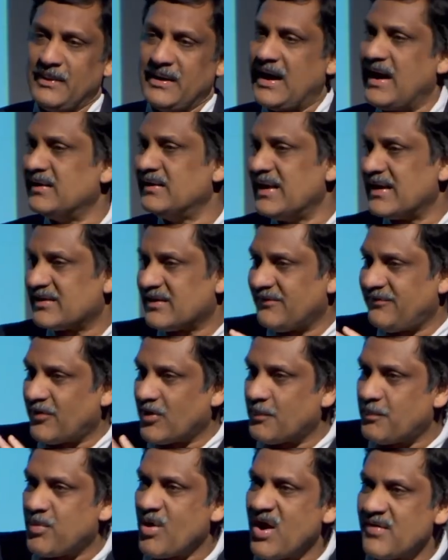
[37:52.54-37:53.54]
unlike a
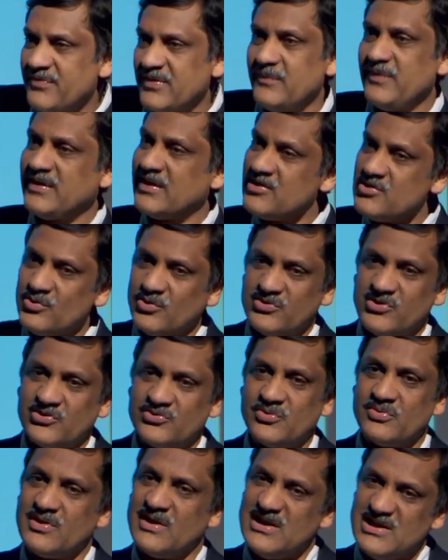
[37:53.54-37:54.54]
for-profit, we can use this
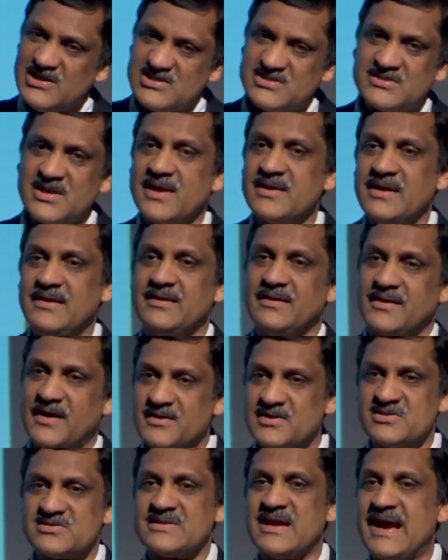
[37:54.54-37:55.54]
to really study it and
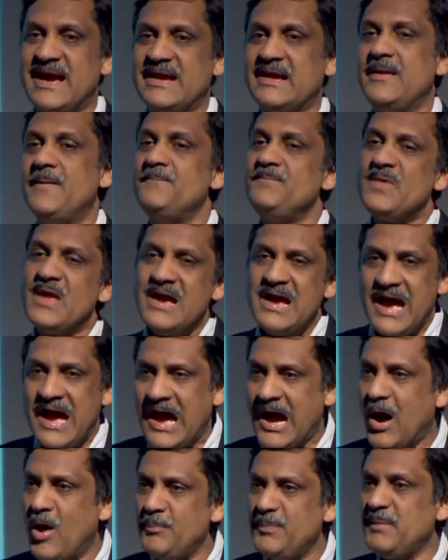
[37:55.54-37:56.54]
understand
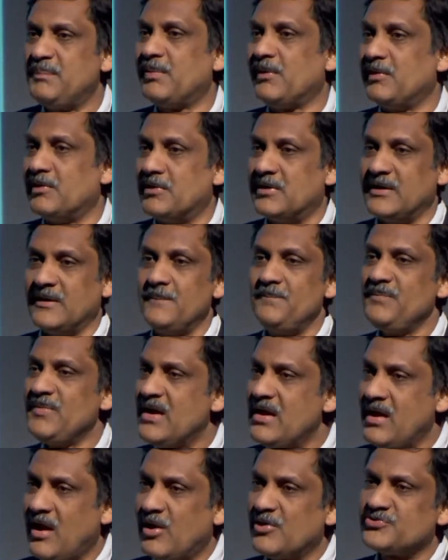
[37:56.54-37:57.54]
how people learn,
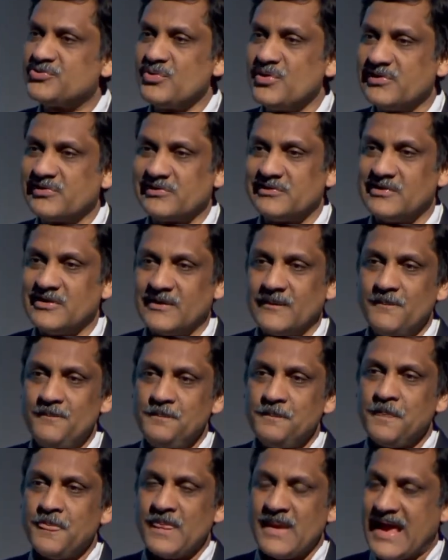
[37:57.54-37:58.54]
how students learn,
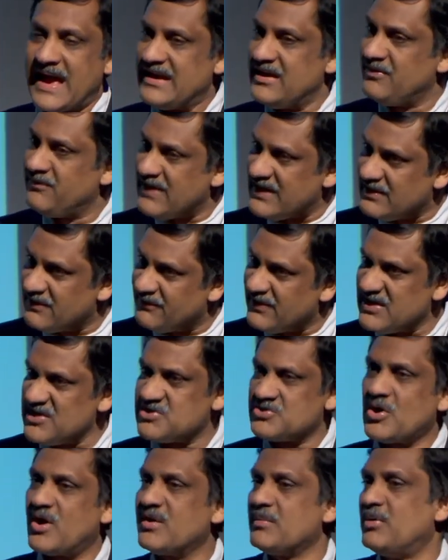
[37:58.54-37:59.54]
and in a very
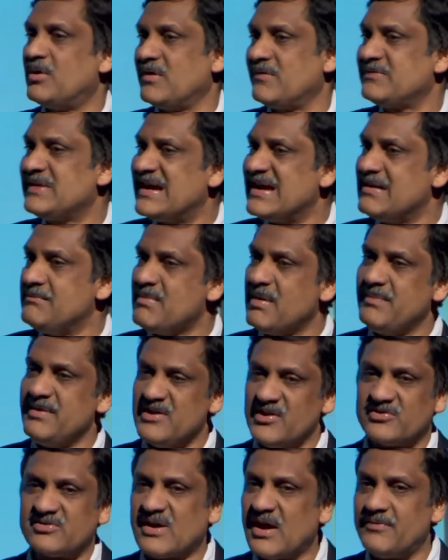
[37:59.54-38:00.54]
short amount of time, maybe
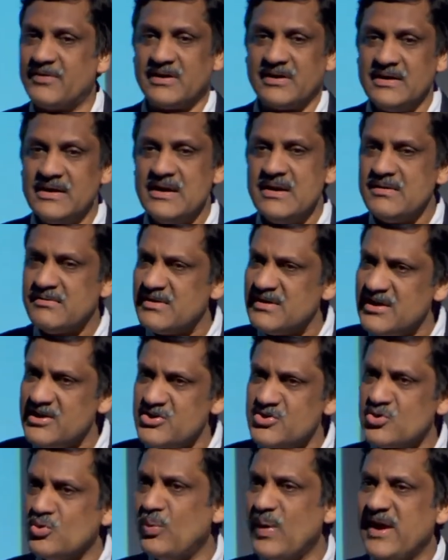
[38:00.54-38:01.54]
discover really
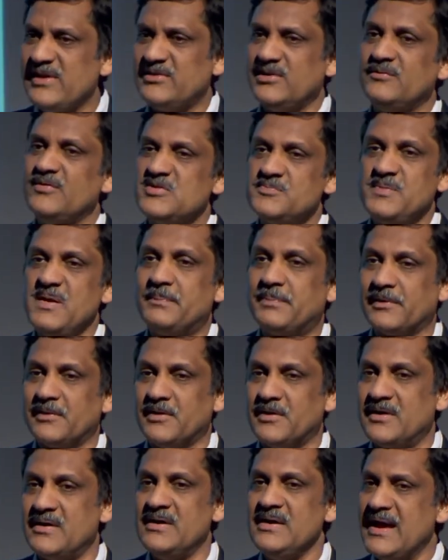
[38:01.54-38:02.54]
new ways in which people
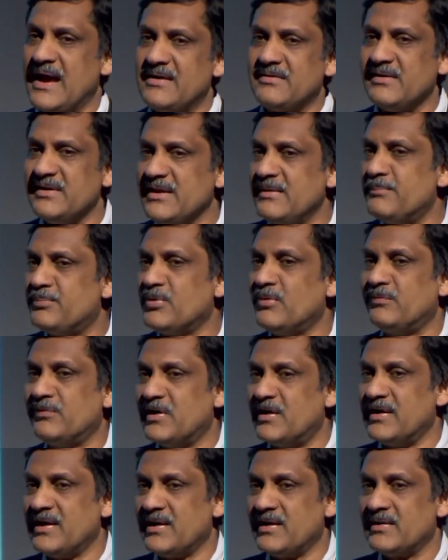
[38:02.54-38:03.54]
learn and really improve
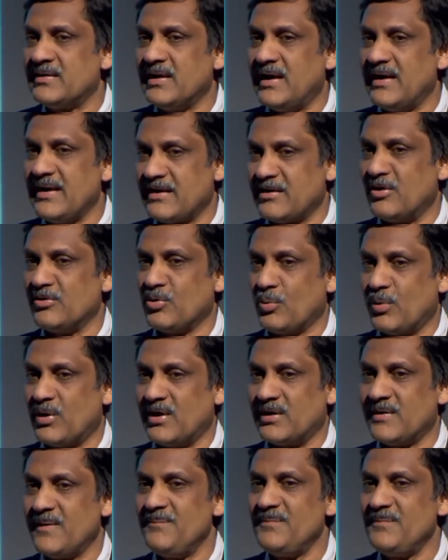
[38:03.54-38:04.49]
learning around the world.